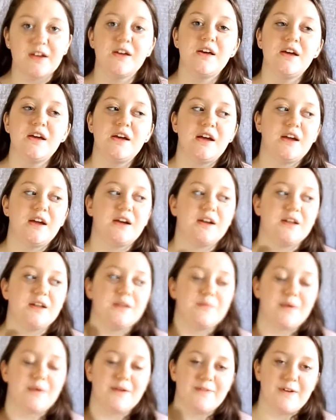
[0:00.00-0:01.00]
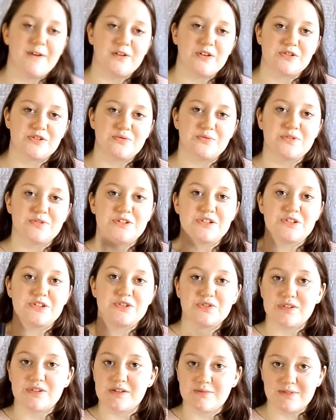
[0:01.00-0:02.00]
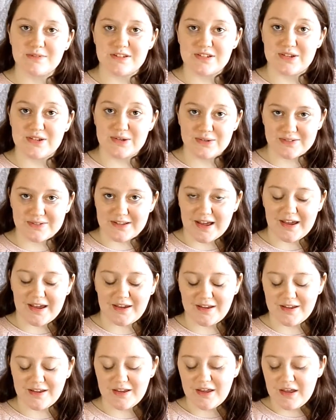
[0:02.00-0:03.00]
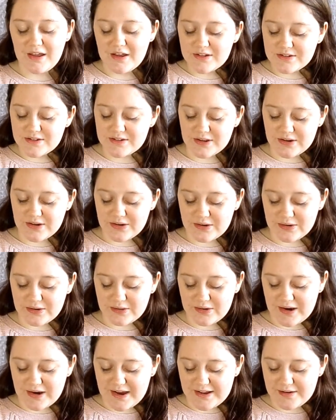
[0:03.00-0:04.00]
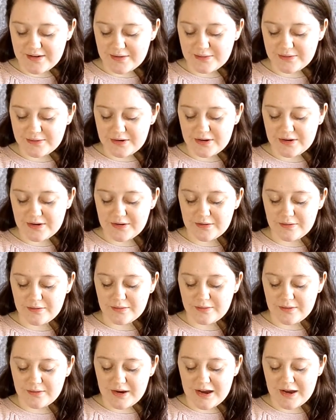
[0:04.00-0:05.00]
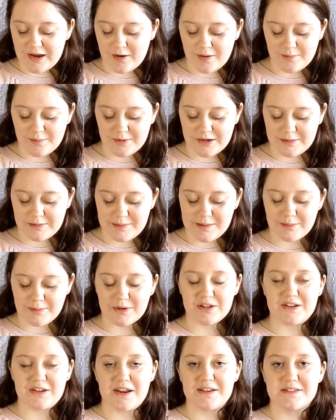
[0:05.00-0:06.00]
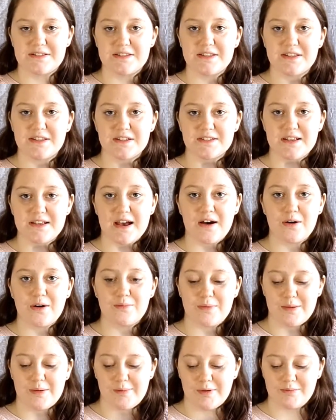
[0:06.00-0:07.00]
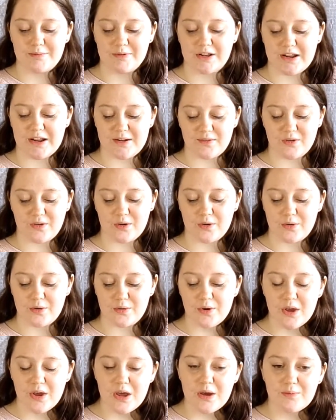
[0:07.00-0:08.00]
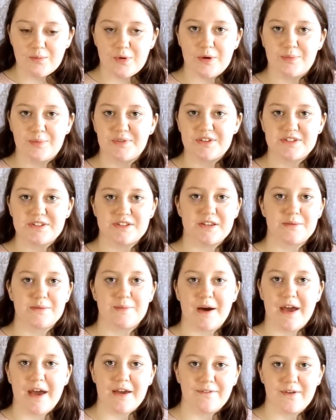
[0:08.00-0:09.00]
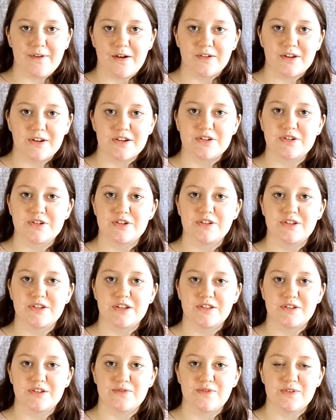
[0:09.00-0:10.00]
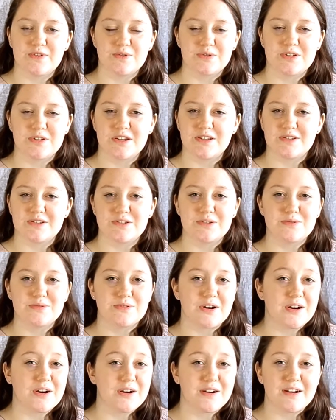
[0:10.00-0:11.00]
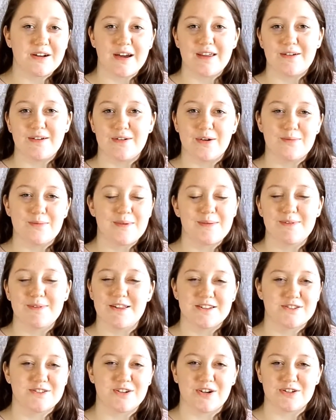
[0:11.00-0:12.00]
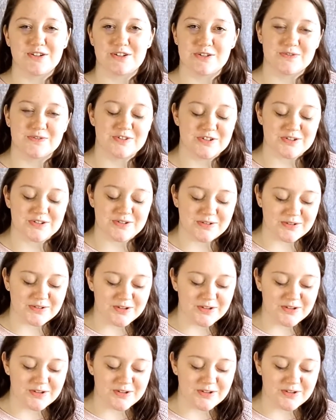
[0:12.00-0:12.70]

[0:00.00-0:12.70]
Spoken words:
and my foundation was extremely too light, so I don't know how I'm going to be able to test this out. Maybe I'm going to have to go purposely buy a foundation that's a few shades too dark. I don't know. Maybe that's controversial.